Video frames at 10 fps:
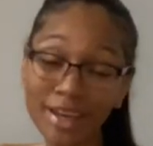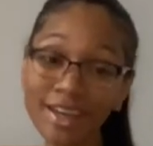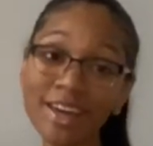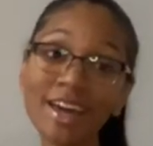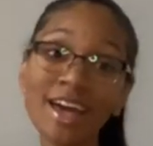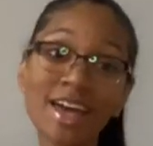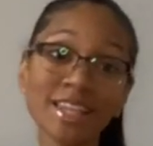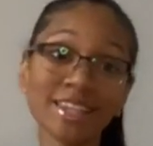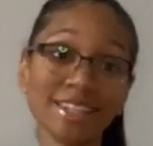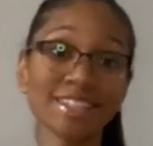this
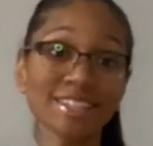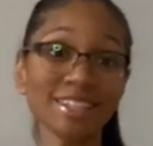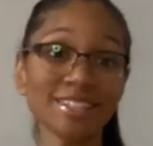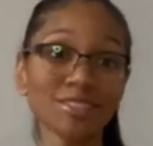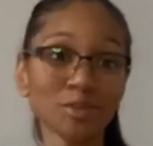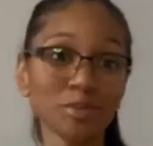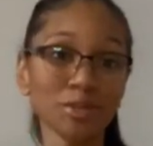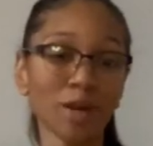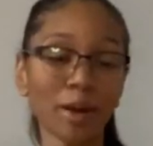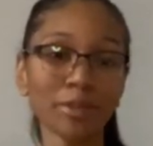is the swimsuit I'm going to
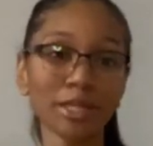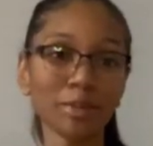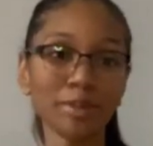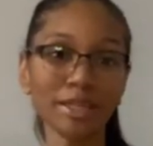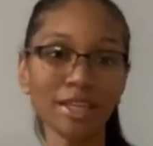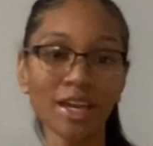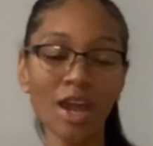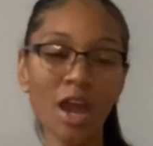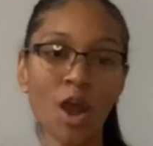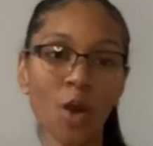be
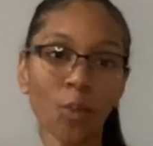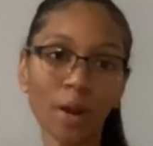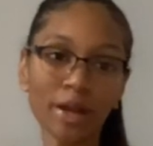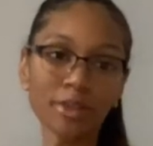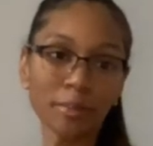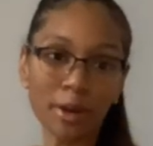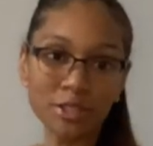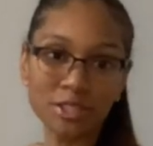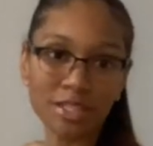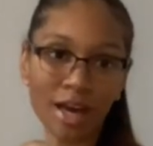wearing the most.
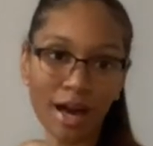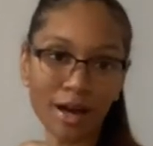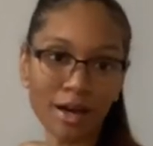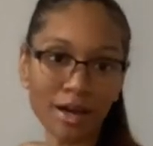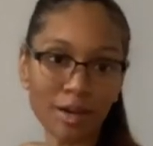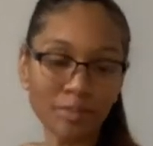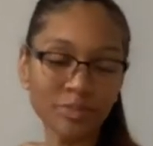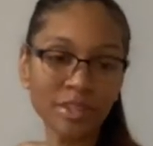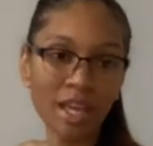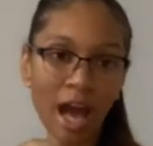Um, I
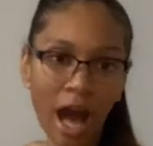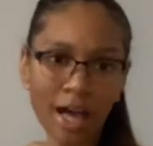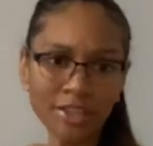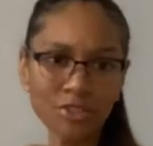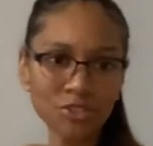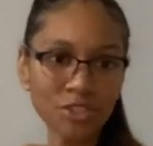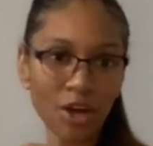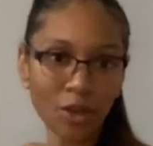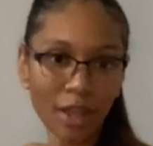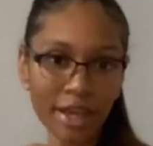usually don't like
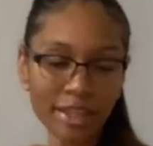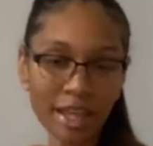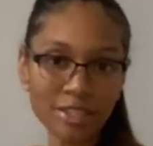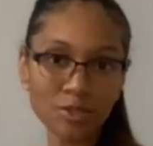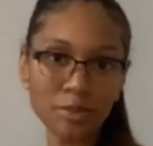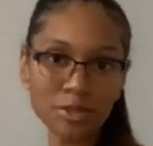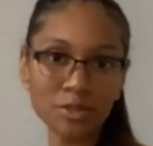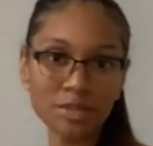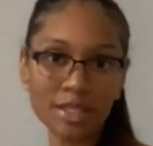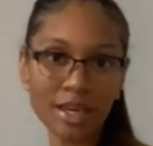like swimsuits that come
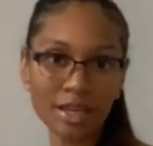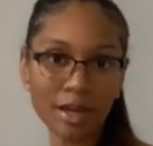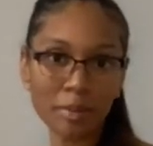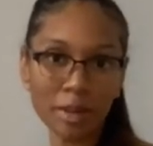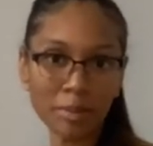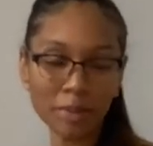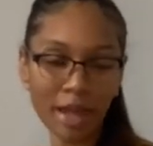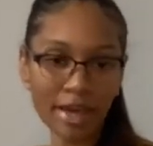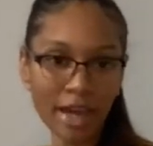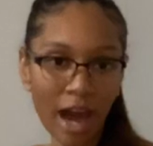up like
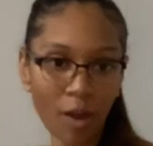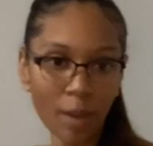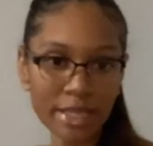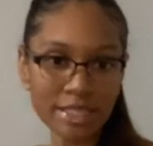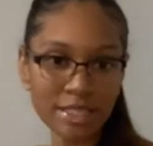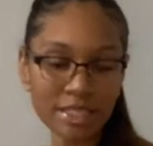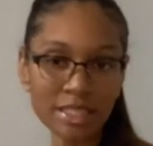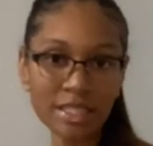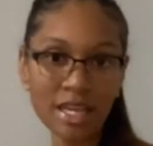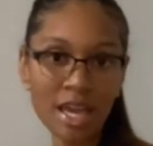high-waisted,
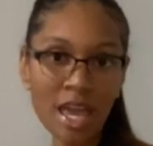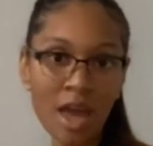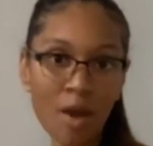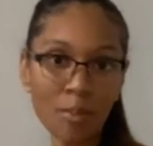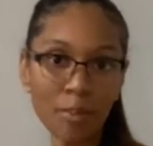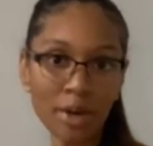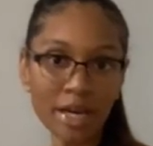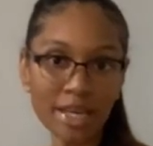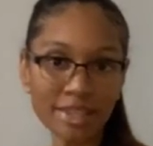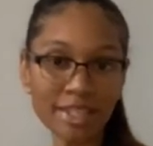but this
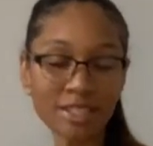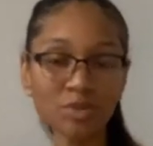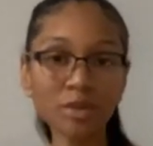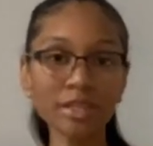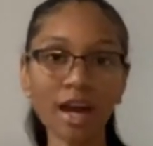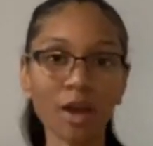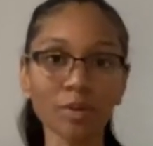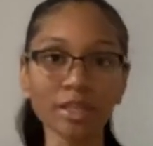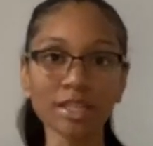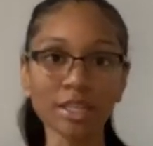one I really
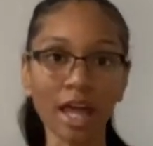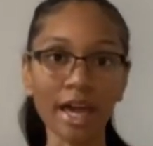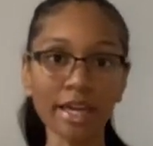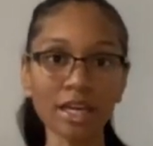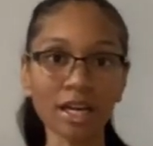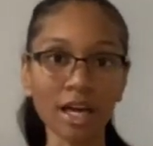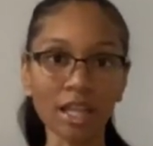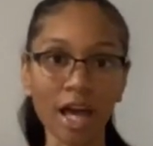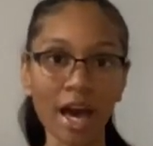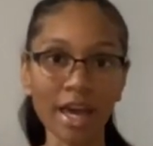like a lot.
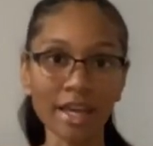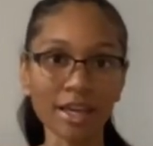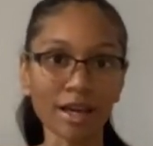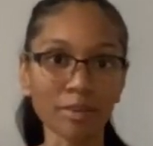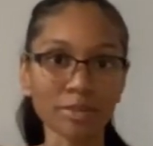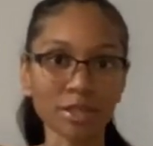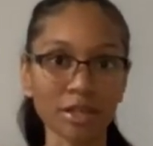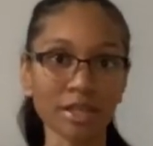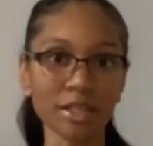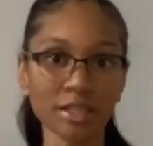I'm sorry.
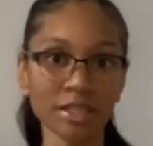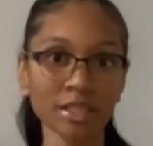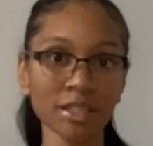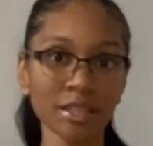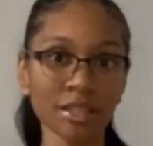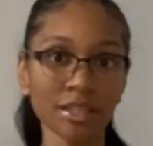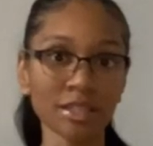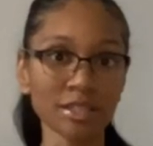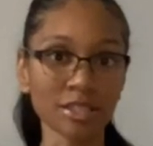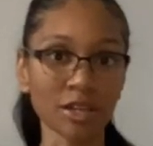It's, it
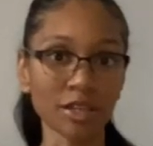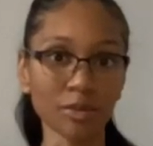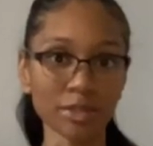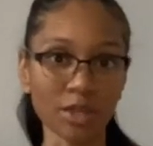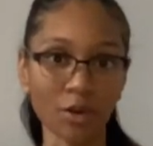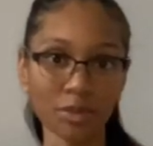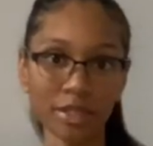was cold in here, so.